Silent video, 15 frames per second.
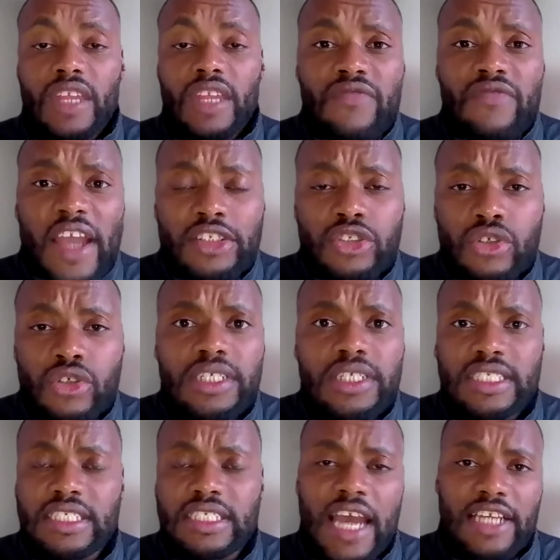If I do
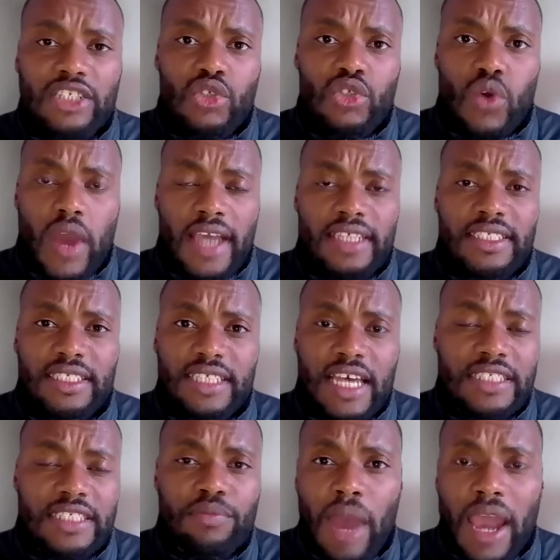decide to
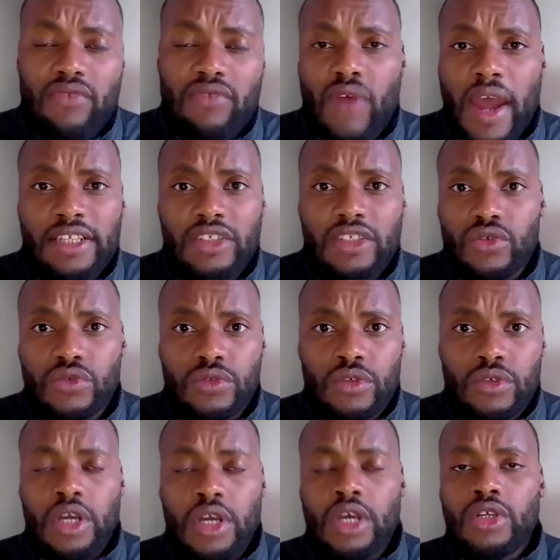exercise my right to,